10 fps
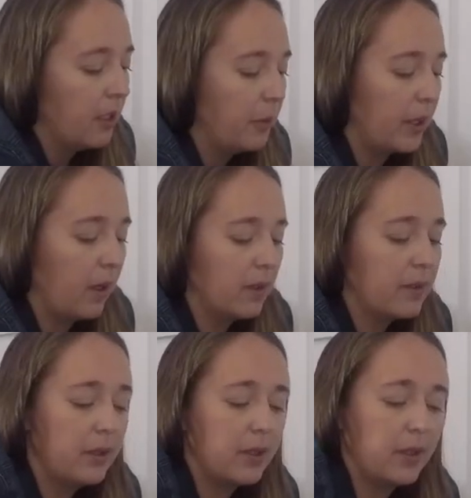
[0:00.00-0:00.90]
We
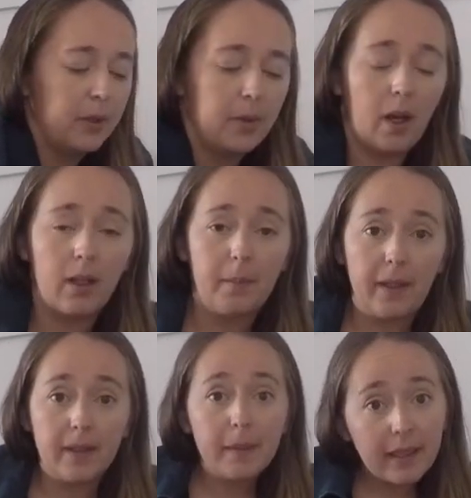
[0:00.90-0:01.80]
also do All
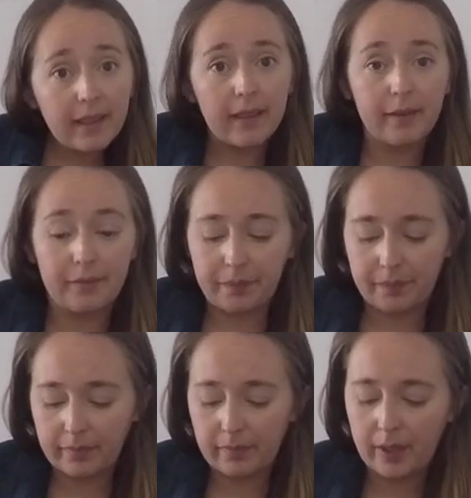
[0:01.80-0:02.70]
About Spelling.
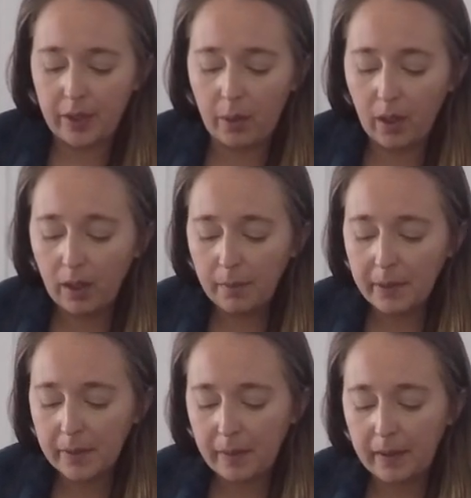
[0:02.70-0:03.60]
So our All
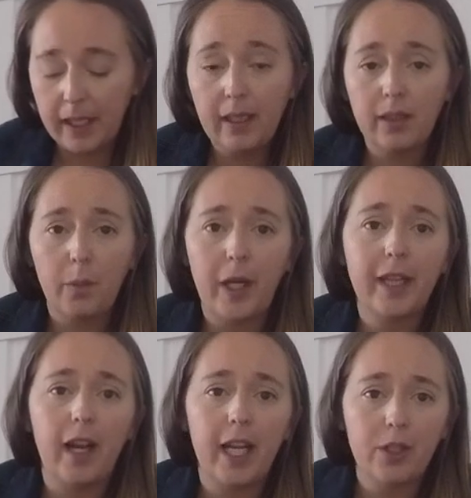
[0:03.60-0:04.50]
About Spelling, the way
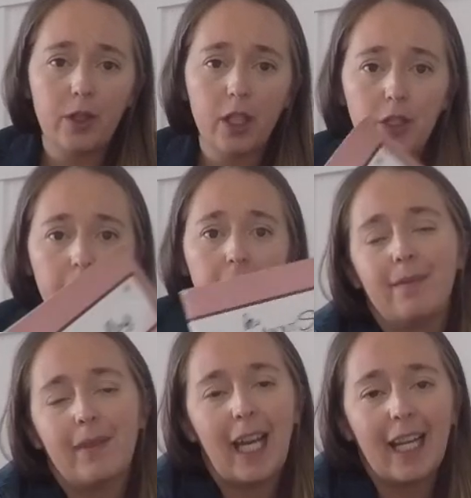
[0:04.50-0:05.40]
that I structure it,
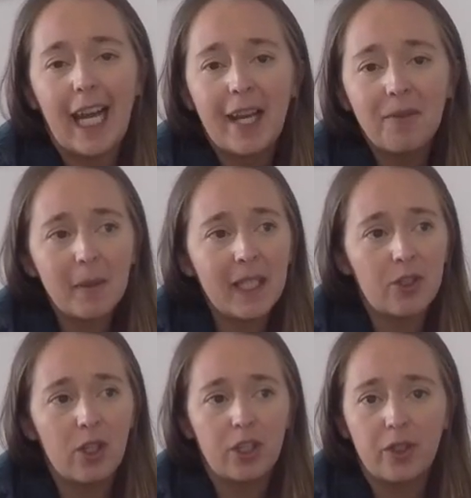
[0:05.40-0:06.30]
and everybody
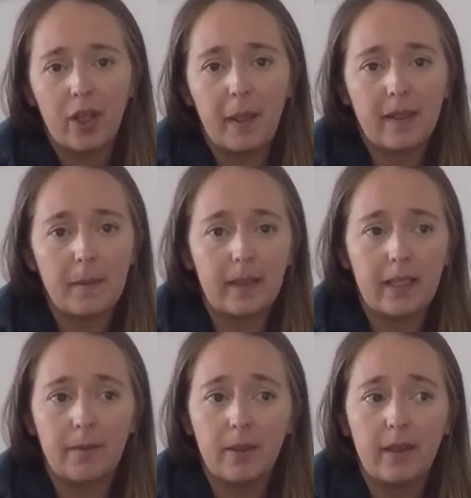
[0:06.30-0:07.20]
structures All About
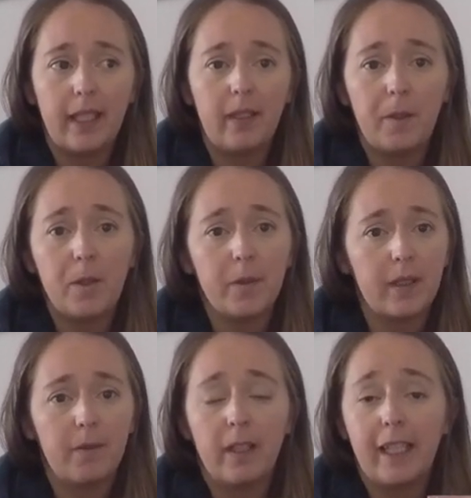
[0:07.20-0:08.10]
Spelling differently, and if you do it
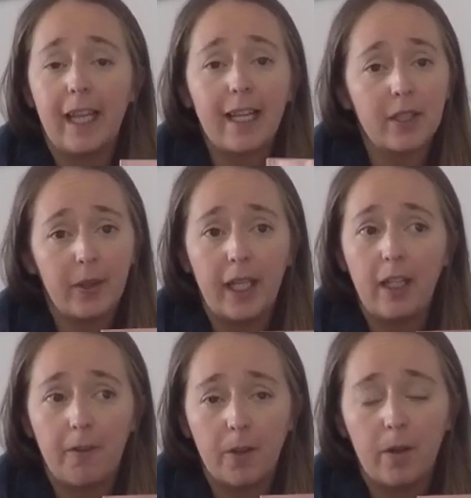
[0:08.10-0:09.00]
differently, that's
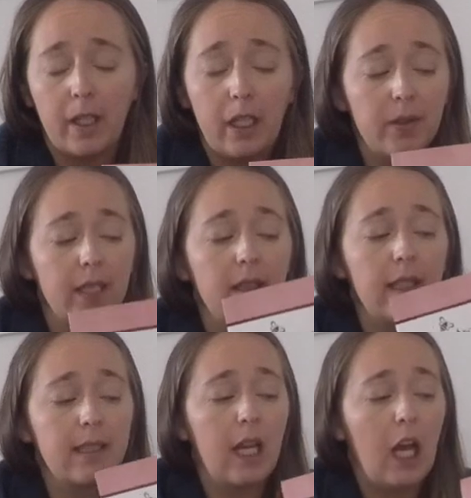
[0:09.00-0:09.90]
great if you're already using
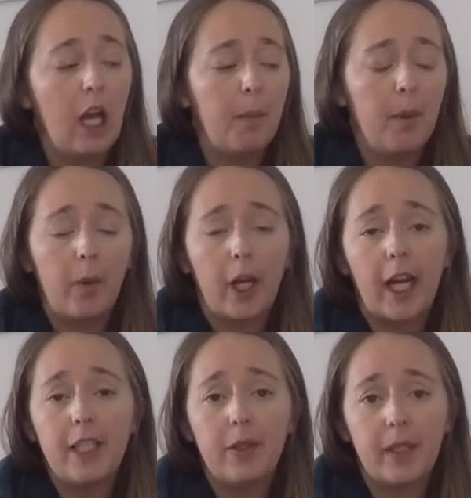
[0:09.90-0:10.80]
this. But what
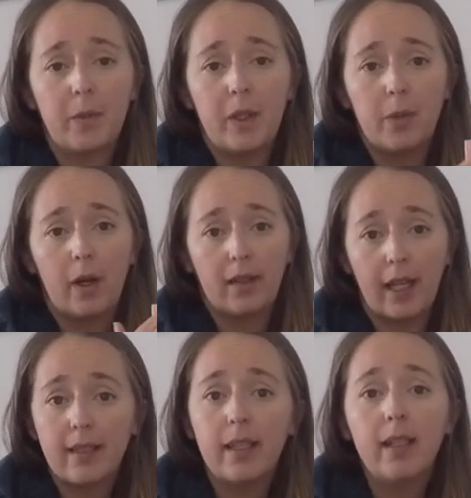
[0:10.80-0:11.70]
I do is we do our
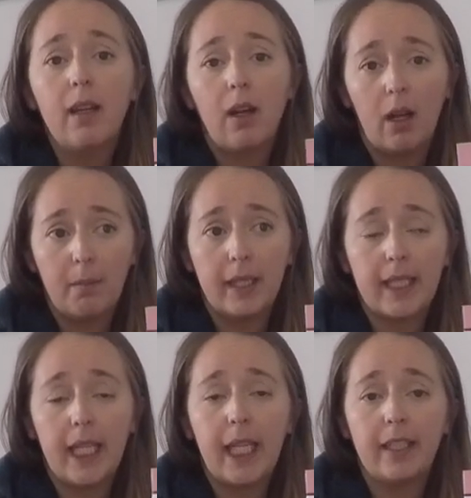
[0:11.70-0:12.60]
lesson on
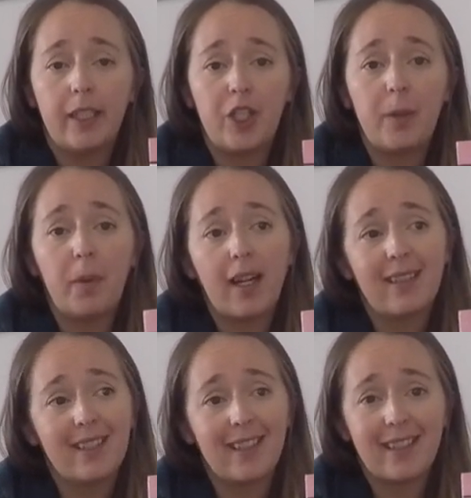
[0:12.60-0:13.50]
Monday, and then she
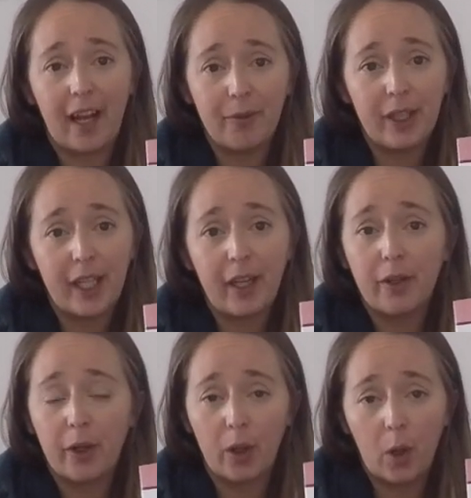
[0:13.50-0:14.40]
practices every day
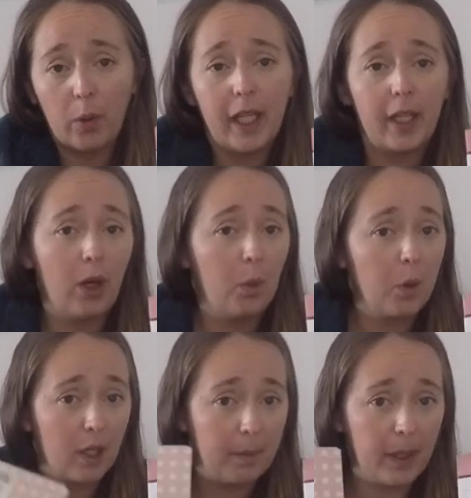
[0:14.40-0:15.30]
on her own in her
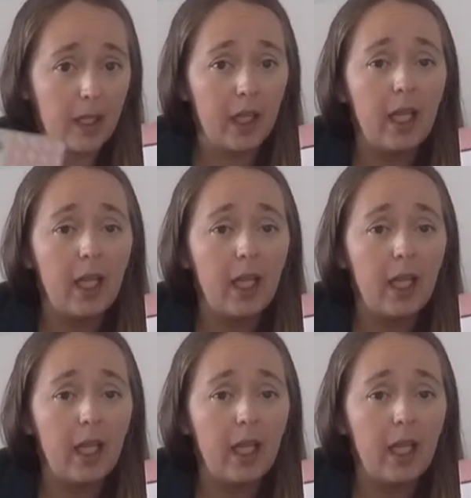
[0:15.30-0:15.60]
workbook,